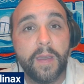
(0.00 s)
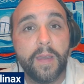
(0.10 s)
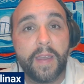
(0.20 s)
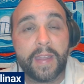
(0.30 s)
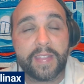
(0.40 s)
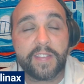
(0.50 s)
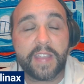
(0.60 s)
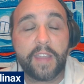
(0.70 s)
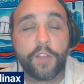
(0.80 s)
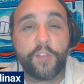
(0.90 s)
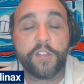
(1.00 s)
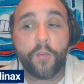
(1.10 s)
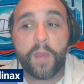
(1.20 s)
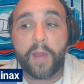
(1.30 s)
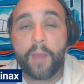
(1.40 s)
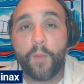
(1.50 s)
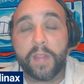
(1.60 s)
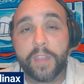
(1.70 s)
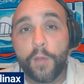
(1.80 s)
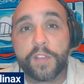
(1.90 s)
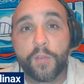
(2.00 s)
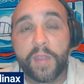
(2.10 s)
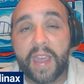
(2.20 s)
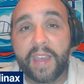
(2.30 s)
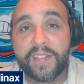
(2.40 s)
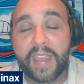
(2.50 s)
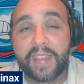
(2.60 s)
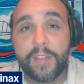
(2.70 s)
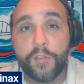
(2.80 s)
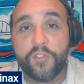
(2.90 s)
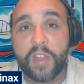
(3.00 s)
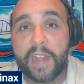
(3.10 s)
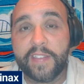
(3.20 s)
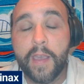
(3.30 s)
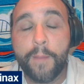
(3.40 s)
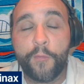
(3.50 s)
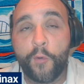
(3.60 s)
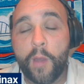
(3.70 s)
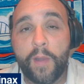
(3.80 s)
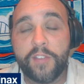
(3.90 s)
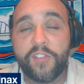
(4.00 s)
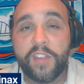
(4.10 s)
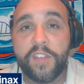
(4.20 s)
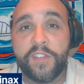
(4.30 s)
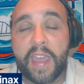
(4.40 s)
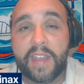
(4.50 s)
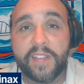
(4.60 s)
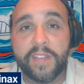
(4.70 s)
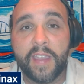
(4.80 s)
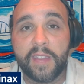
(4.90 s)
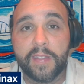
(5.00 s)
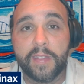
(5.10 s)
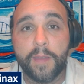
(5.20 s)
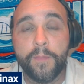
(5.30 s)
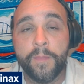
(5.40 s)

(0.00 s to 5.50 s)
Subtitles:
at this stage of his career, I want those three guys taking those shots before I want GG Jackson taking them.